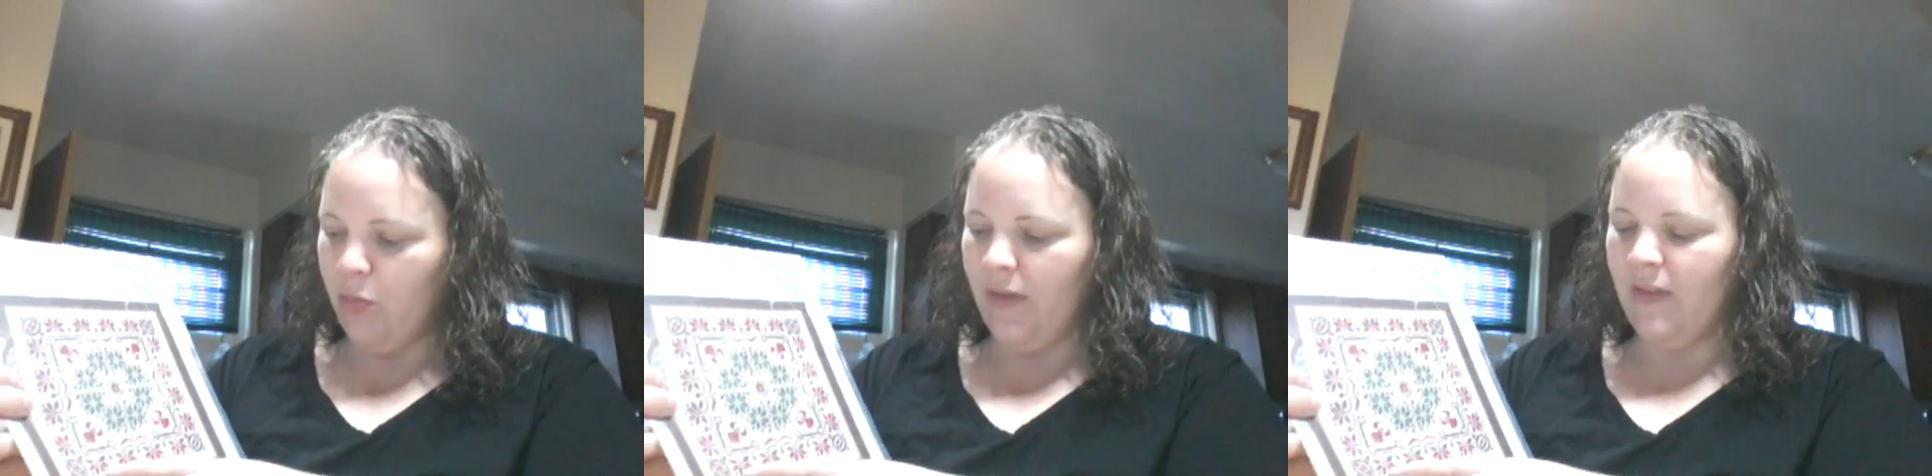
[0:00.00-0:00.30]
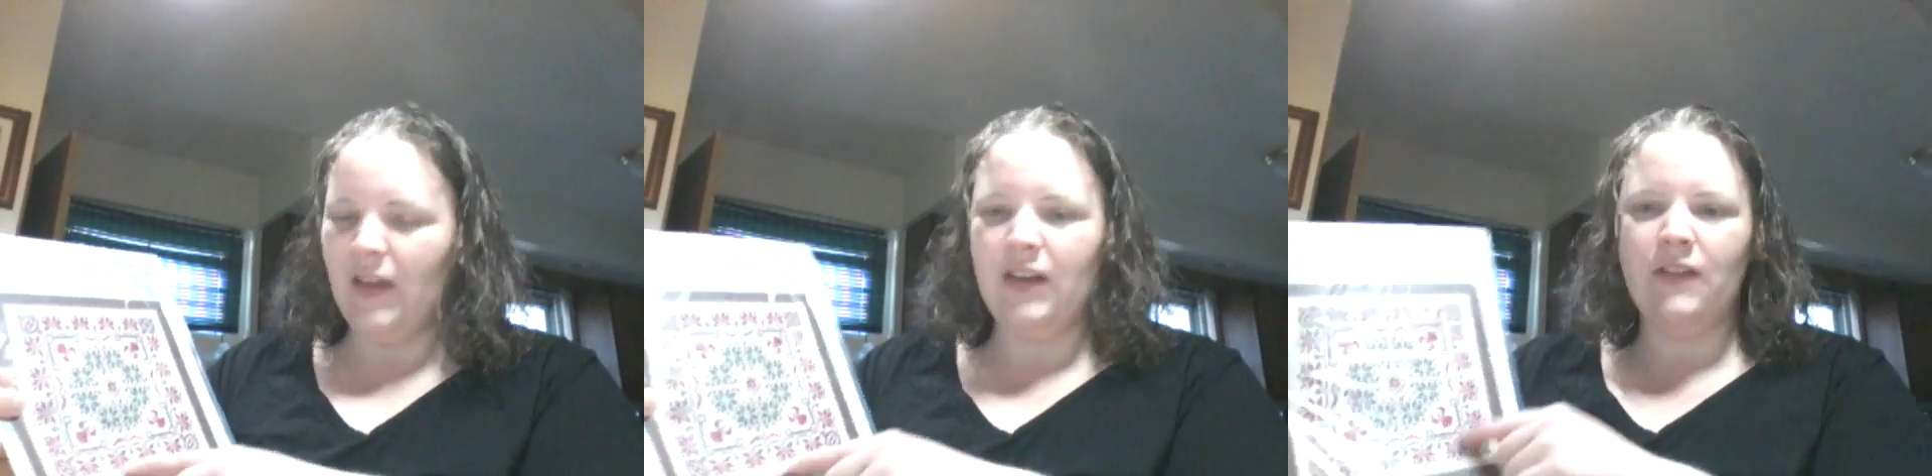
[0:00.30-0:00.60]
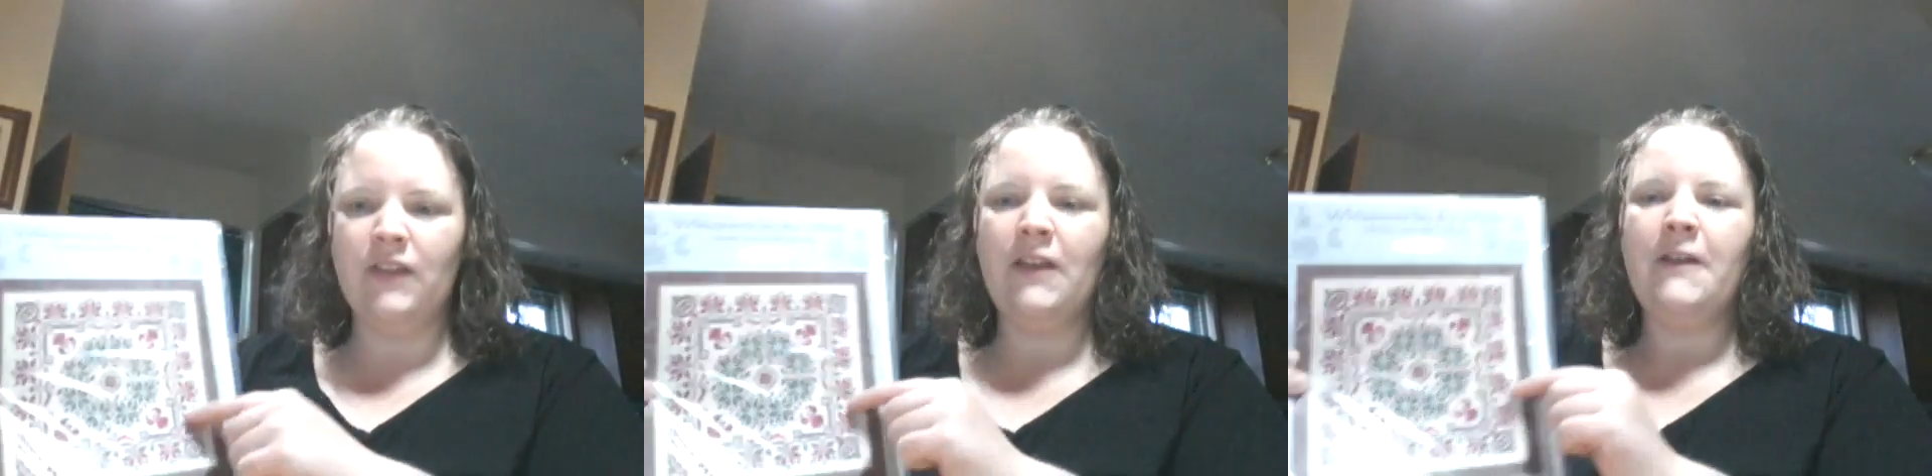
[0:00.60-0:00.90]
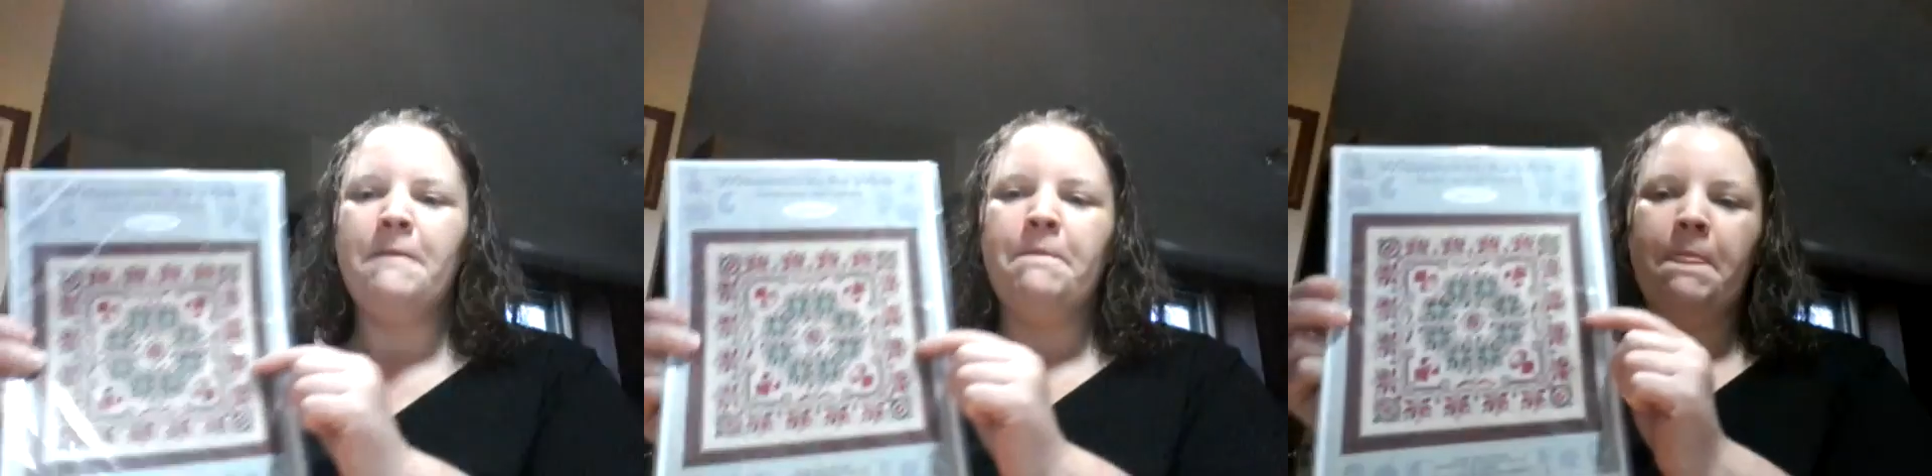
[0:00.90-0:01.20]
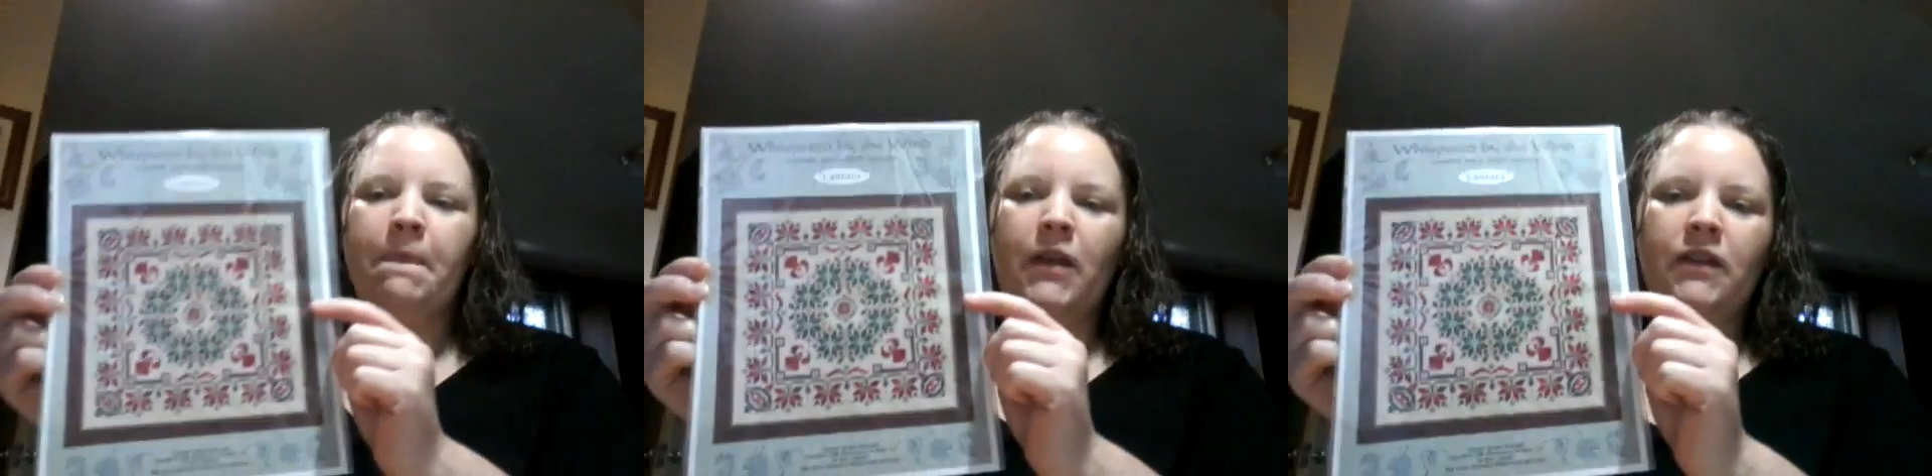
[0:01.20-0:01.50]
poinsettias
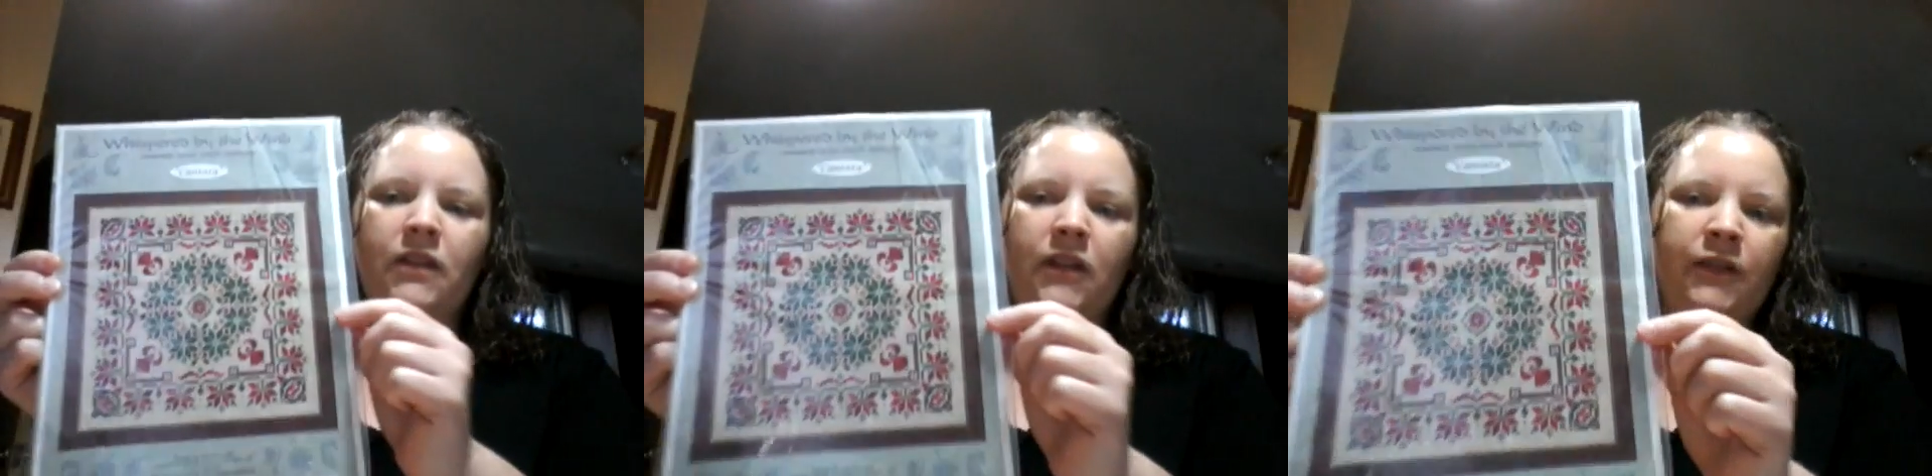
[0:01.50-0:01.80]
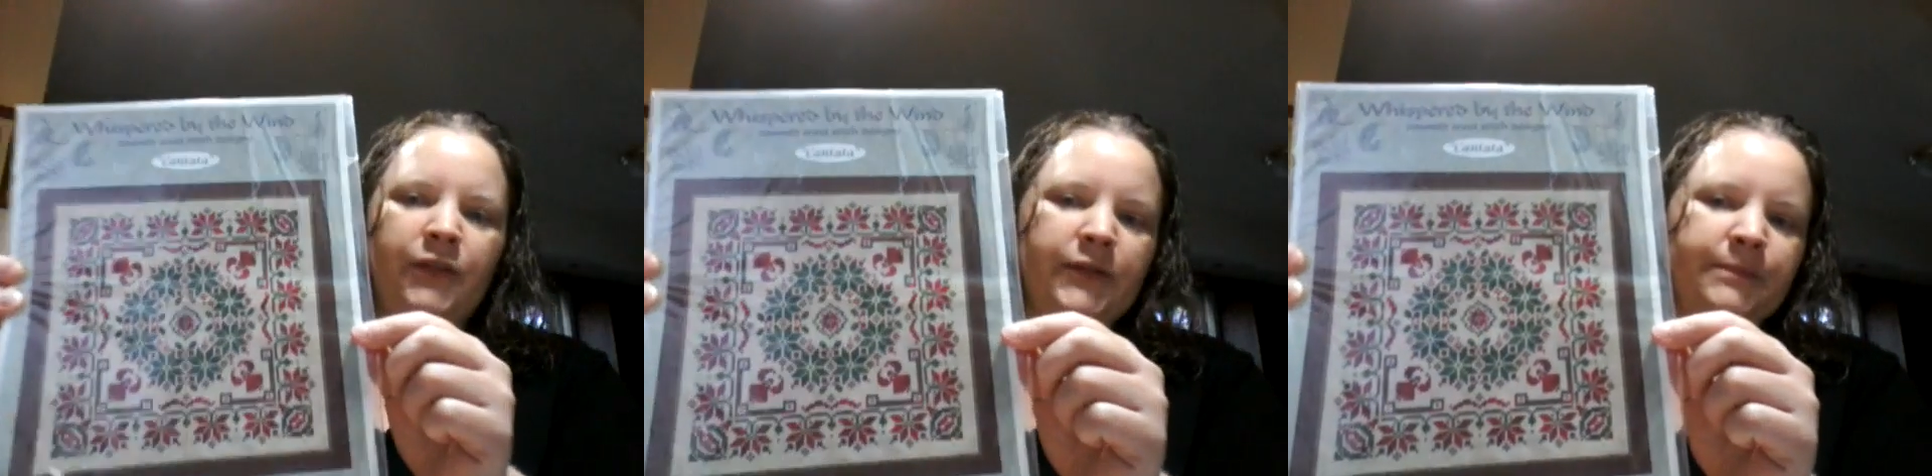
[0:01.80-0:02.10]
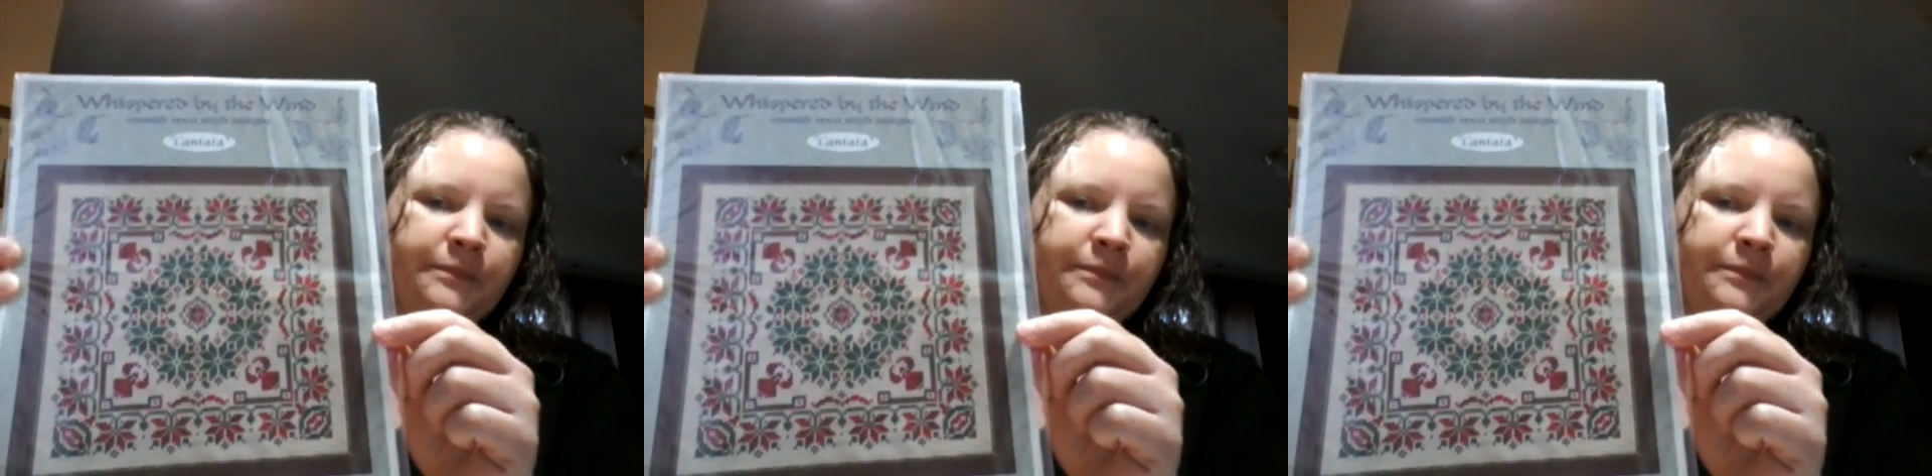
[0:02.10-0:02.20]
and stuff.